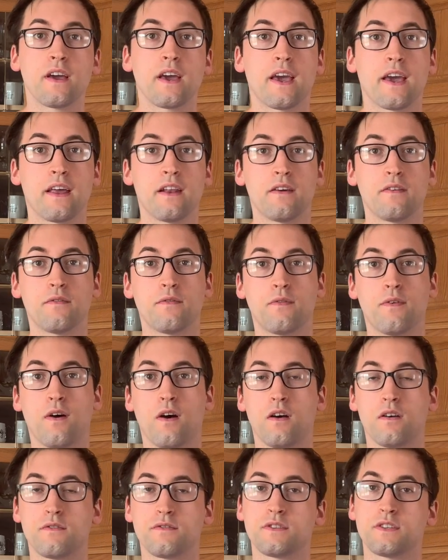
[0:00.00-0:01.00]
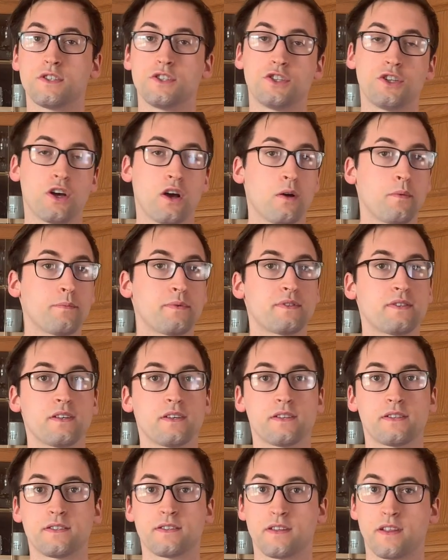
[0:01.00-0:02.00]
It involves jumps,
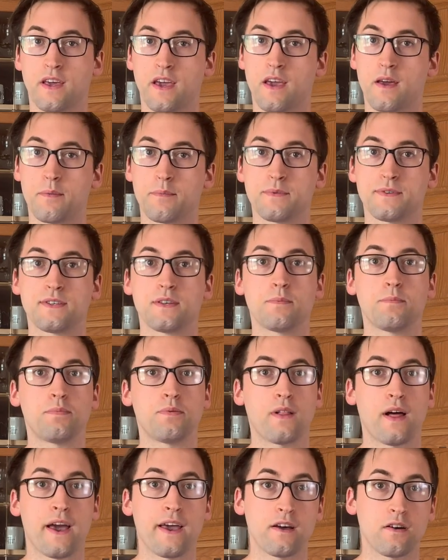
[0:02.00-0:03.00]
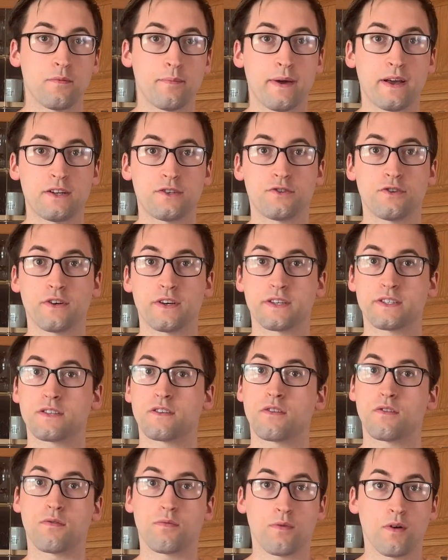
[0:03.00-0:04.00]
slams, plyometrics,
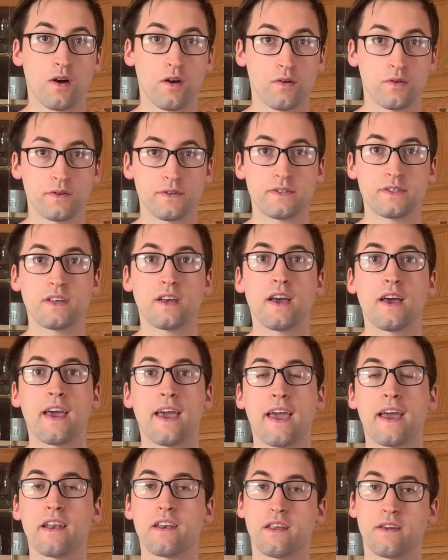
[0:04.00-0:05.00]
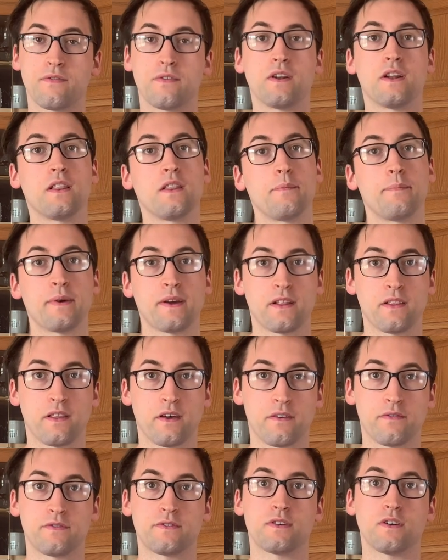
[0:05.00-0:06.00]
throws, and even Olympic lifts.